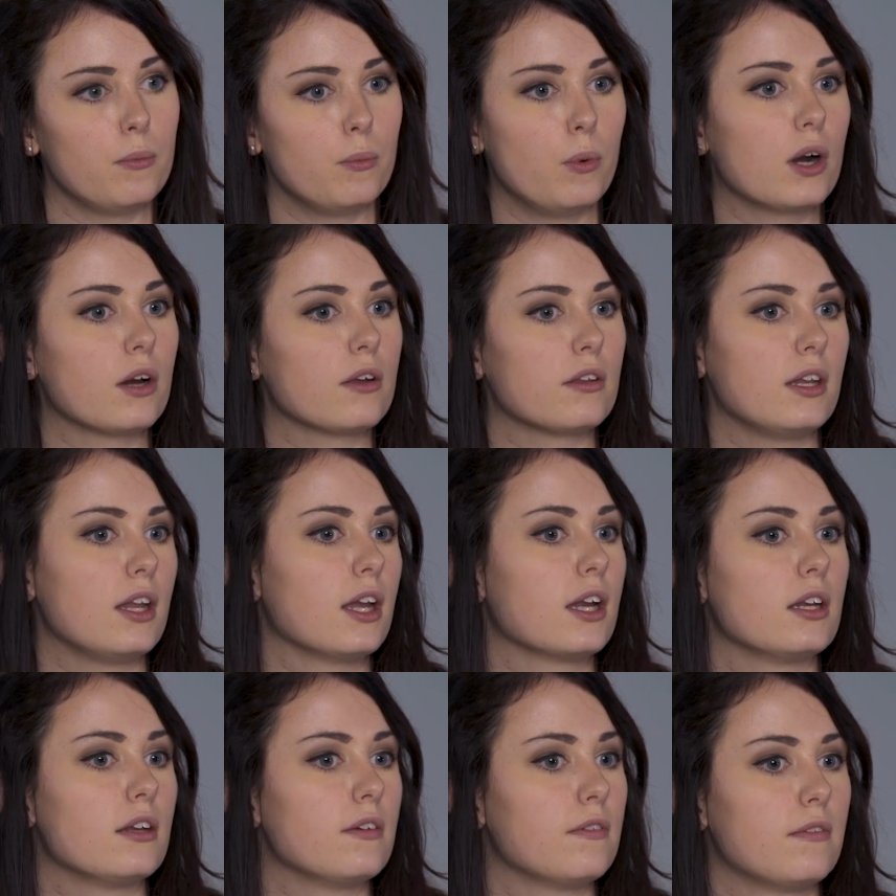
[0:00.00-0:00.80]
What are the
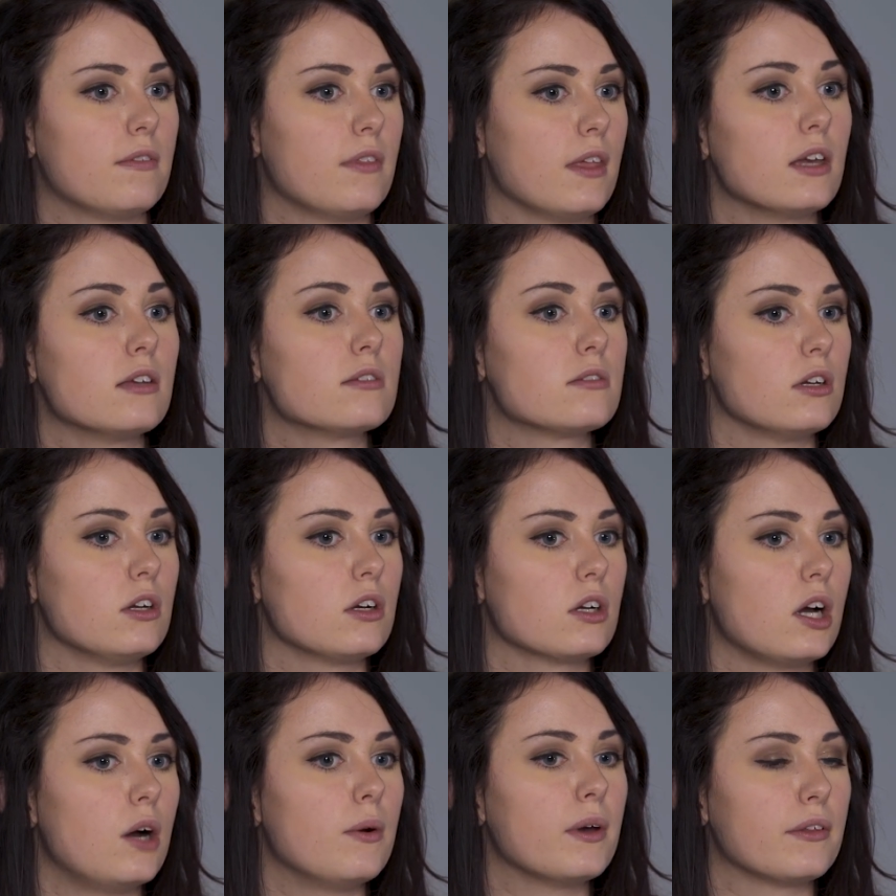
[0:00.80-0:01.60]
negative things that
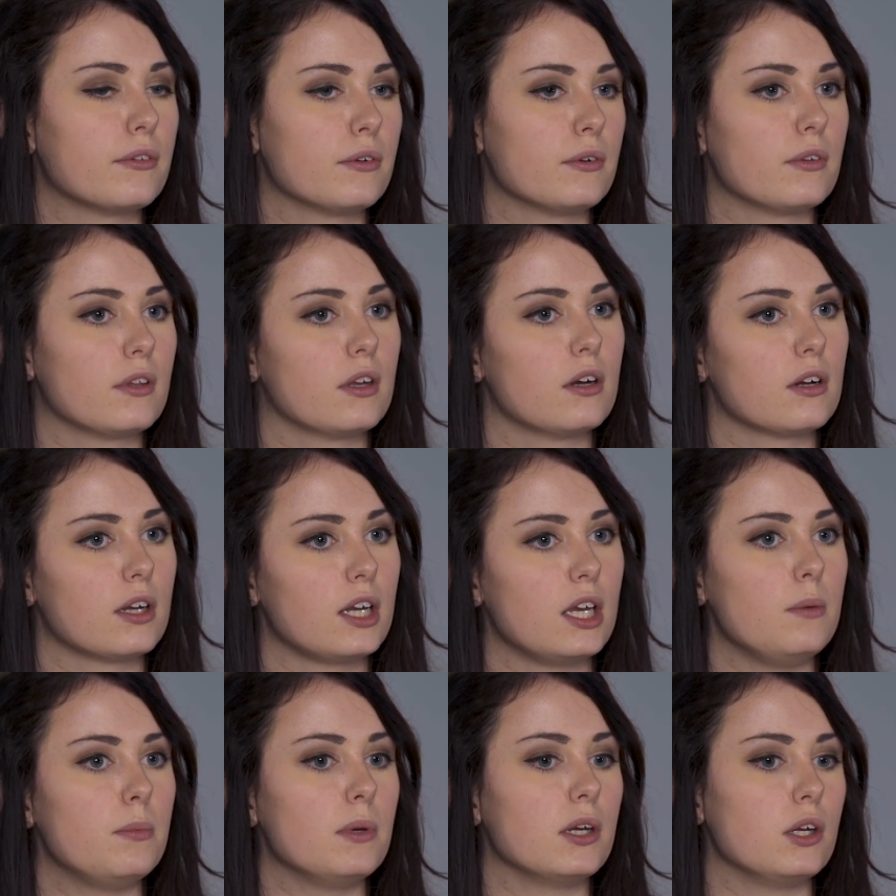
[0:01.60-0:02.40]
you're going through that are
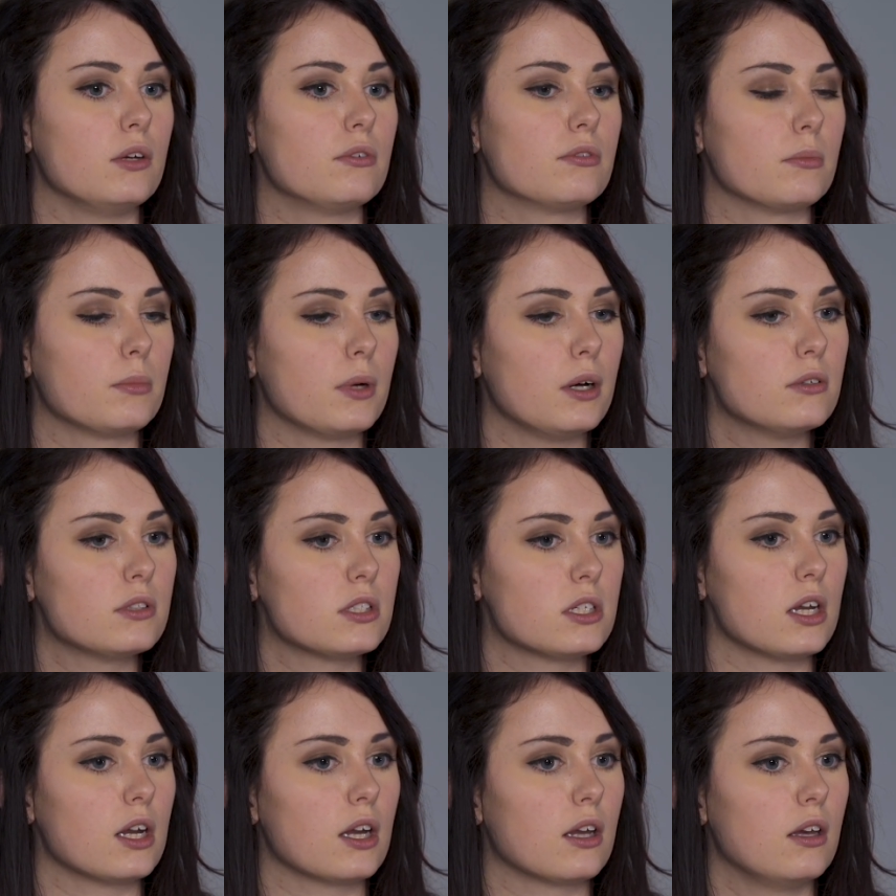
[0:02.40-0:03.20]
keeping you from
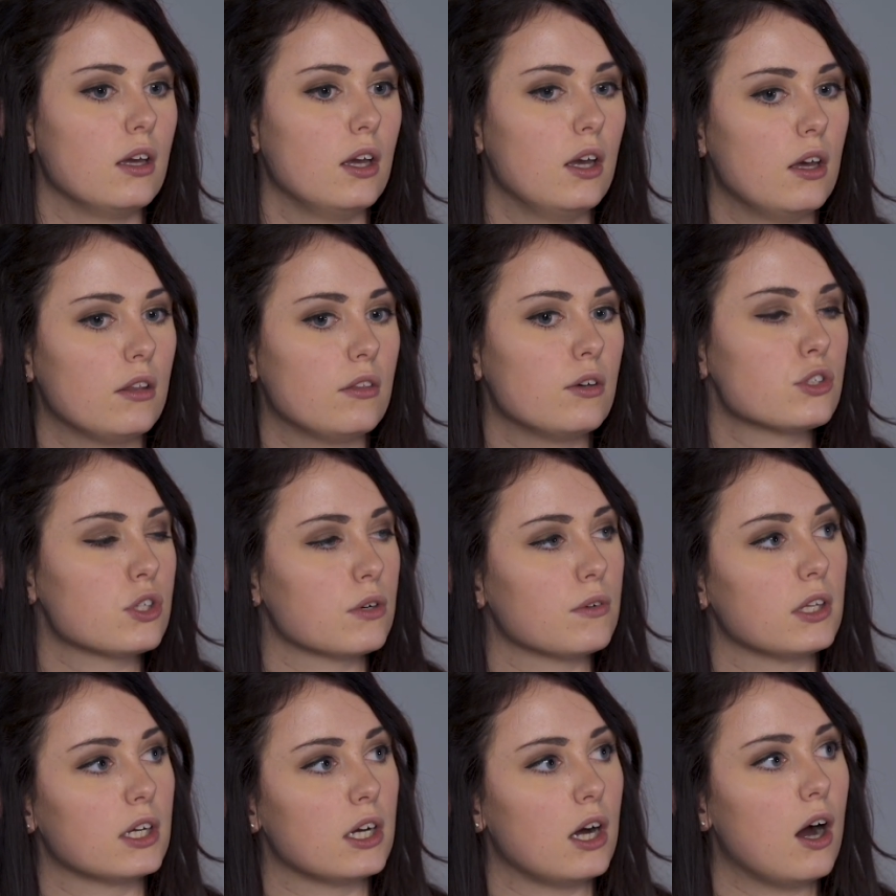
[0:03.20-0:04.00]
posting? Those
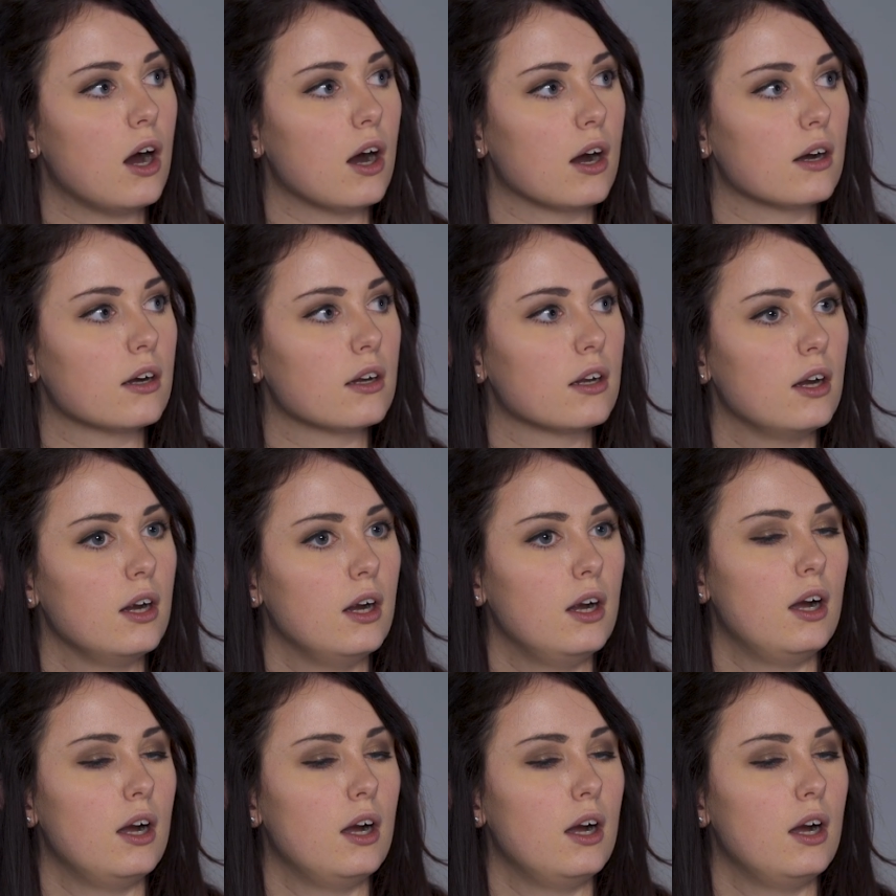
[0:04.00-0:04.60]
are really hard.